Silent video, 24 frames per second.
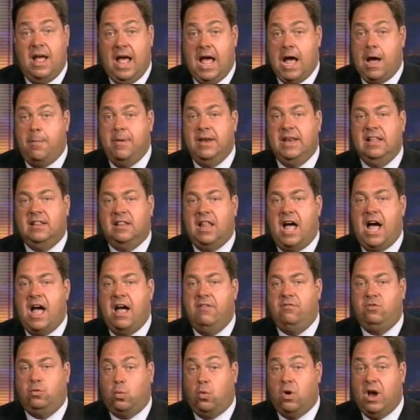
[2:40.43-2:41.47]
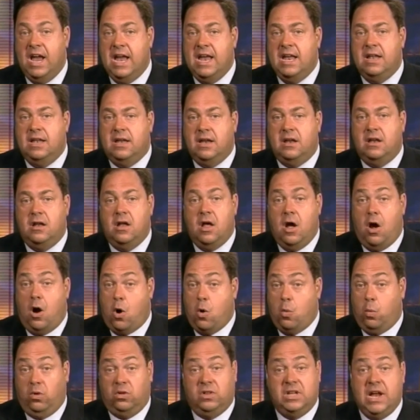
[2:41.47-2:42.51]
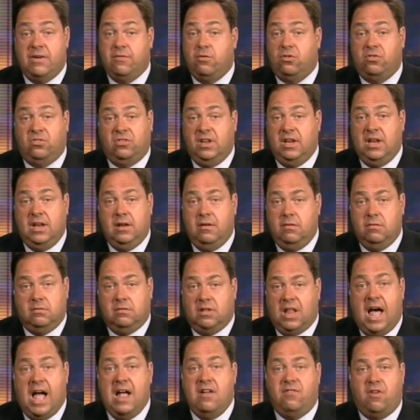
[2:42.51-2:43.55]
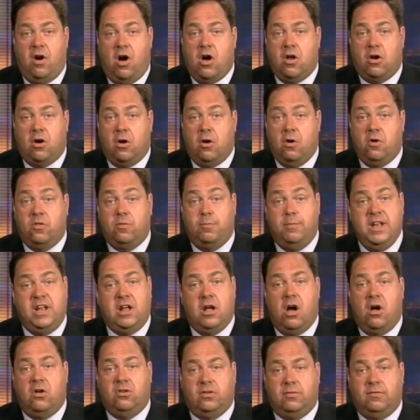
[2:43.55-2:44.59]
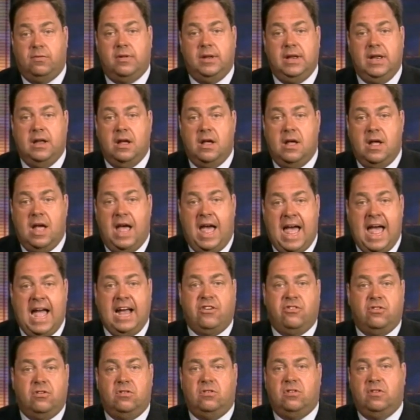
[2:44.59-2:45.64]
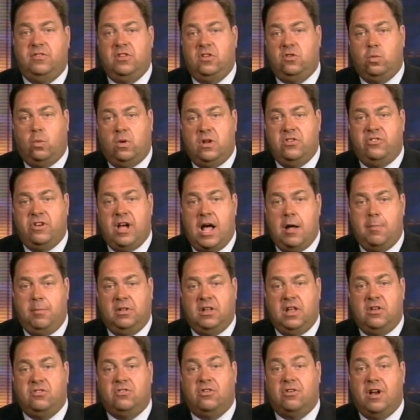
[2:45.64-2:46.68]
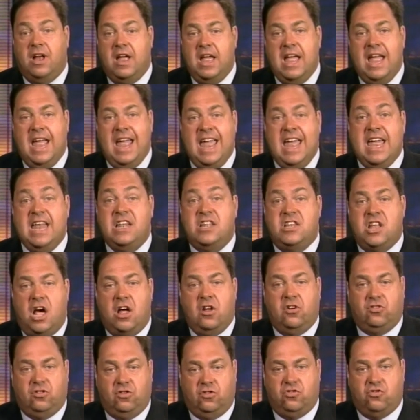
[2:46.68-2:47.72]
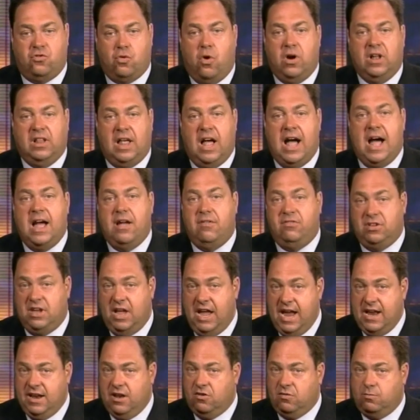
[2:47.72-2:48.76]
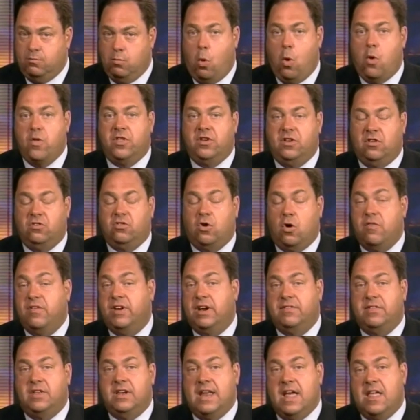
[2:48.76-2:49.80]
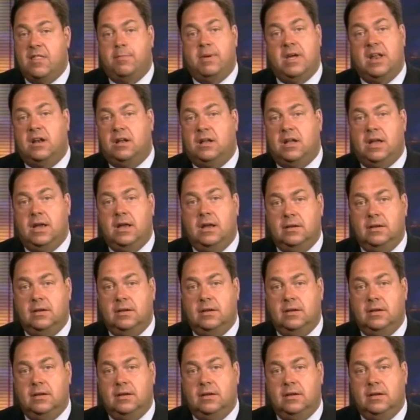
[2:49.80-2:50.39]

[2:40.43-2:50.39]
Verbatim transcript: How many lives were ended or will never see life on earth because of the actions of this one child molester? Good it point. does destroy lives and is more than deserving of the death penalty.